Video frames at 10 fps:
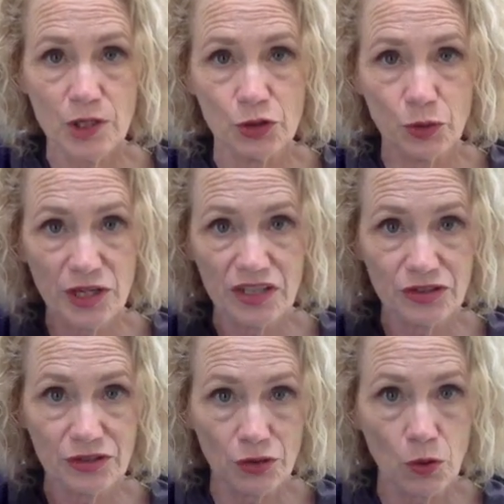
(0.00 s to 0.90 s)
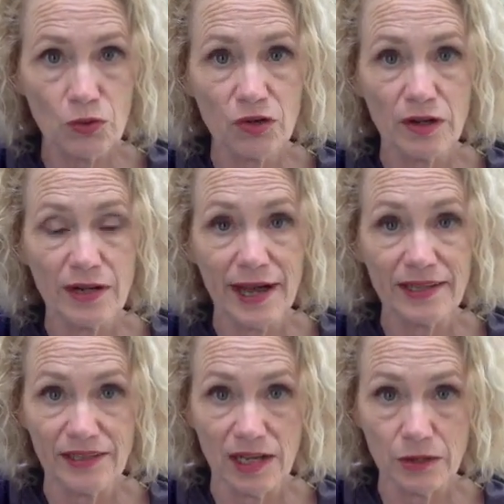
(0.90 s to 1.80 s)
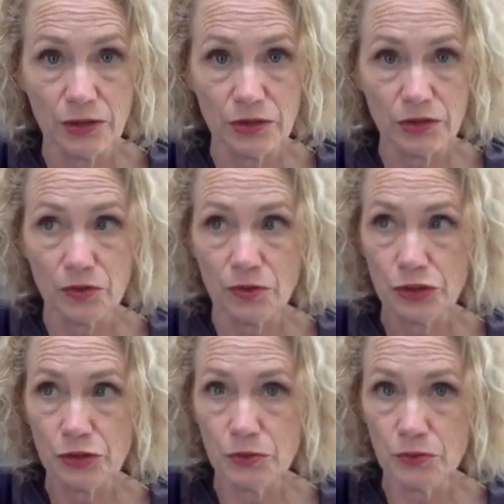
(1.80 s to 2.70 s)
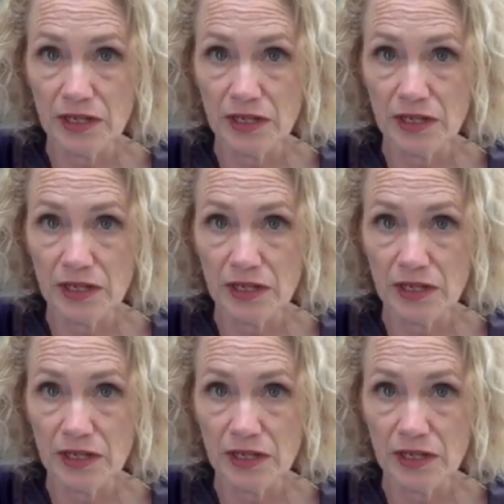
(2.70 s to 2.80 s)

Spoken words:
you get so good at telling your stories.